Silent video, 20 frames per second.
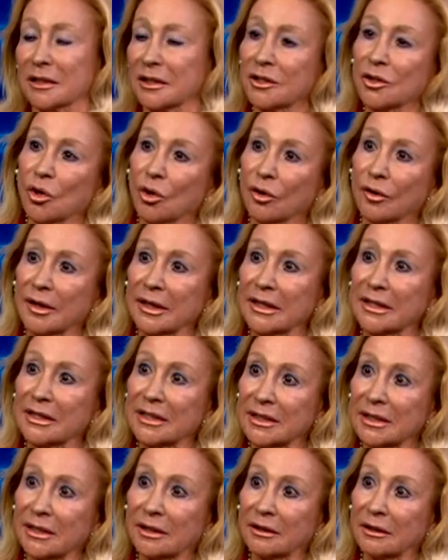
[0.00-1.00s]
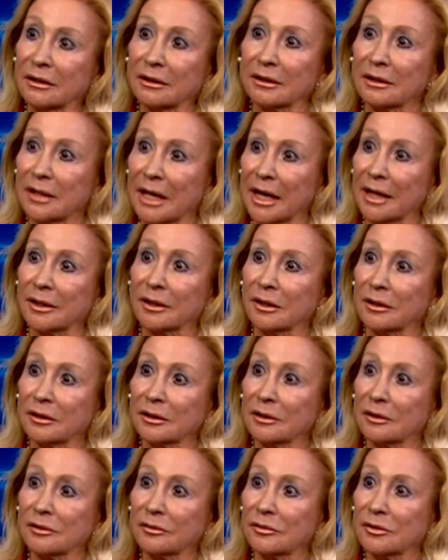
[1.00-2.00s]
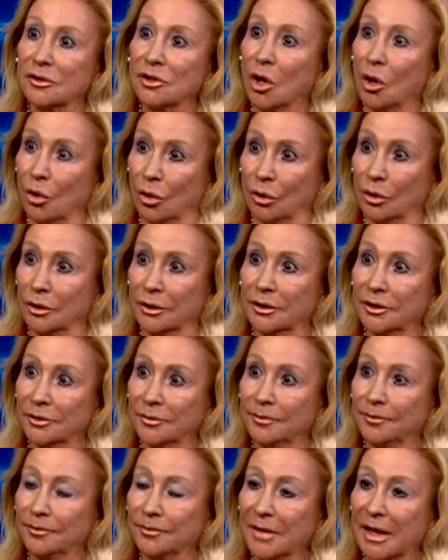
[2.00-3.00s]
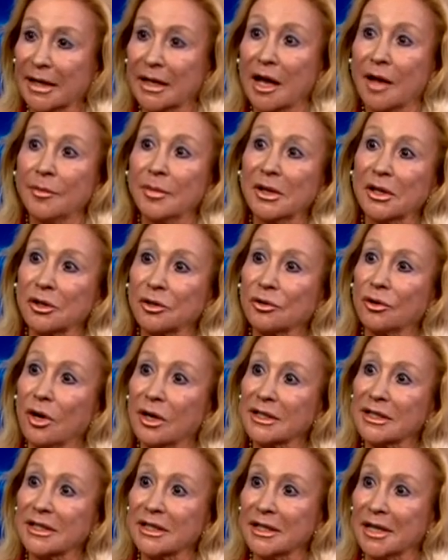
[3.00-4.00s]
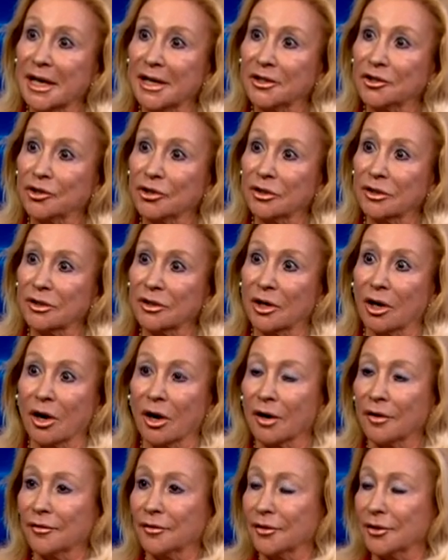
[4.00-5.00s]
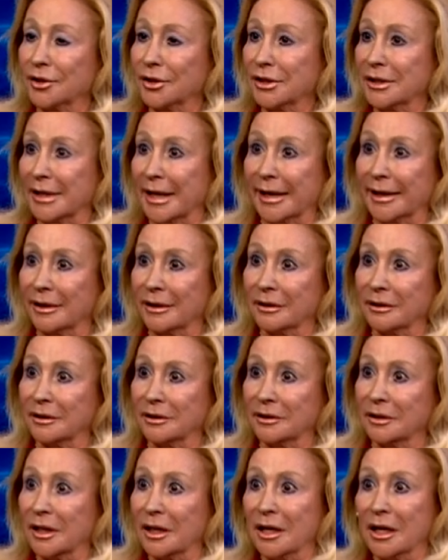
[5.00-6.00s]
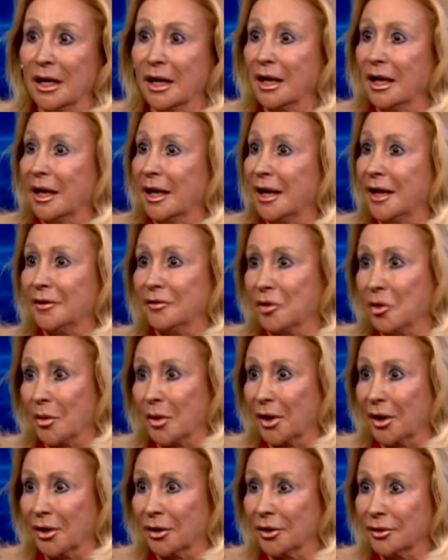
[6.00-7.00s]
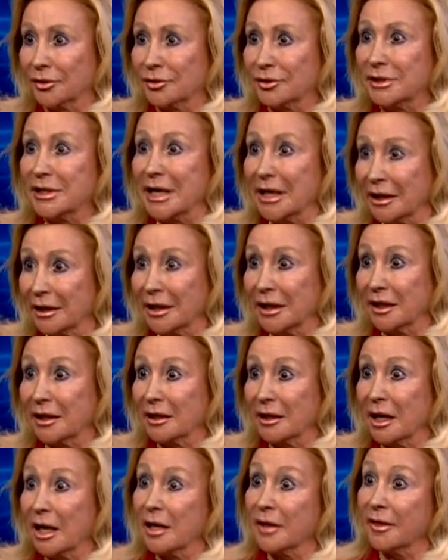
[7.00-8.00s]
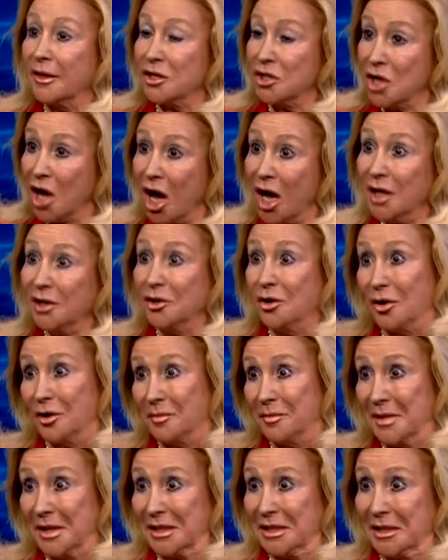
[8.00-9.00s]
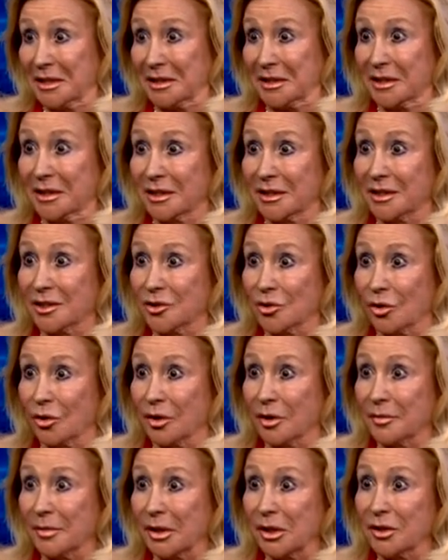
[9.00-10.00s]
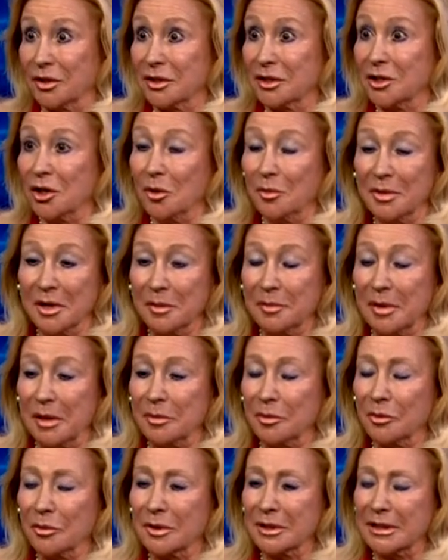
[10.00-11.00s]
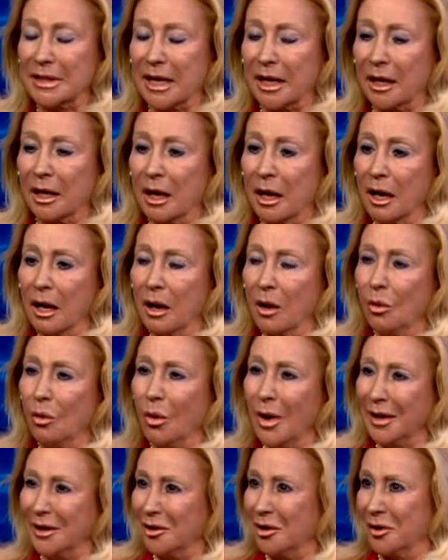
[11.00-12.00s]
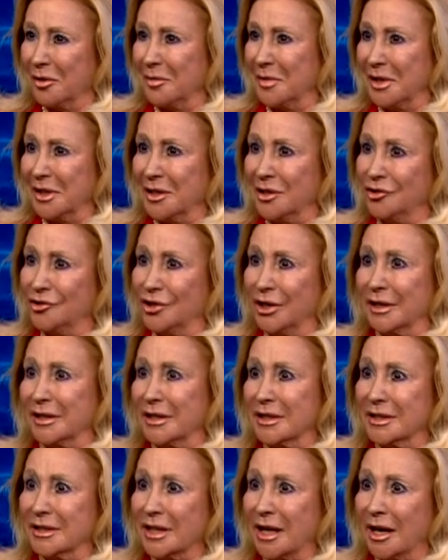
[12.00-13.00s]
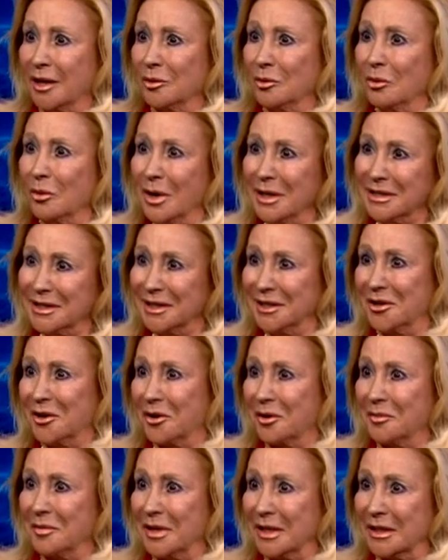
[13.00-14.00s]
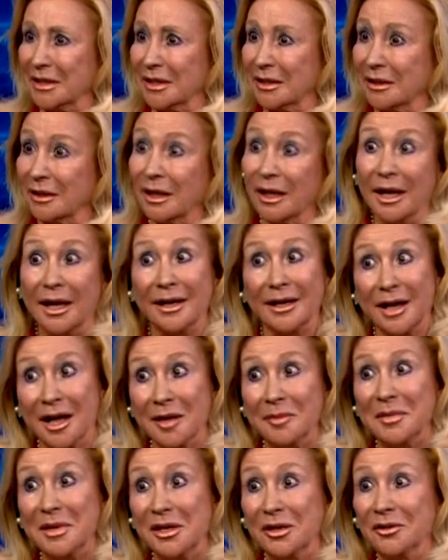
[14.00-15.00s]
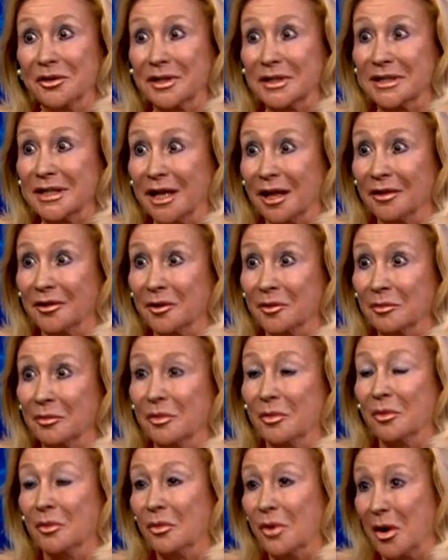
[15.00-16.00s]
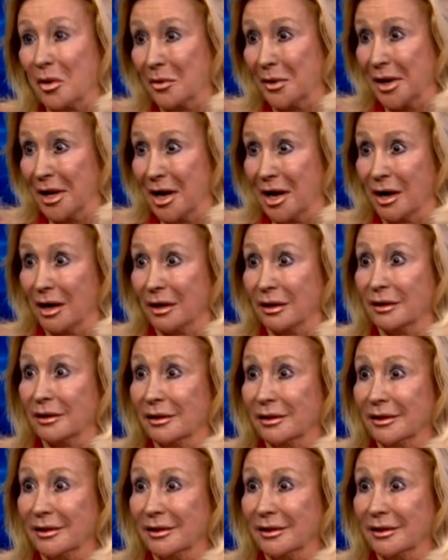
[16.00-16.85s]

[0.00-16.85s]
the story is still not told. And I've been across the nation to Harvard and Yale and everywhere telling the non-Armenians the story, because so many people will say, what Armenian genocide? What's an Armenian? And I'm here to tell them what we are.